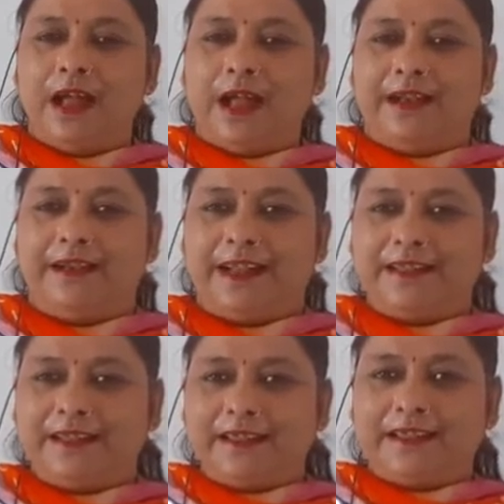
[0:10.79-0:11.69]
And
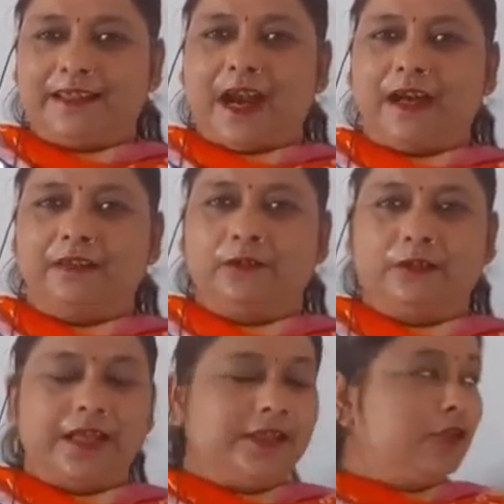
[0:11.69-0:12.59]
let's start
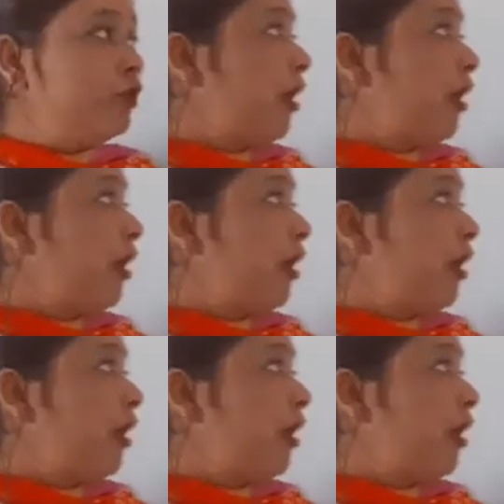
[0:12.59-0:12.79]
today's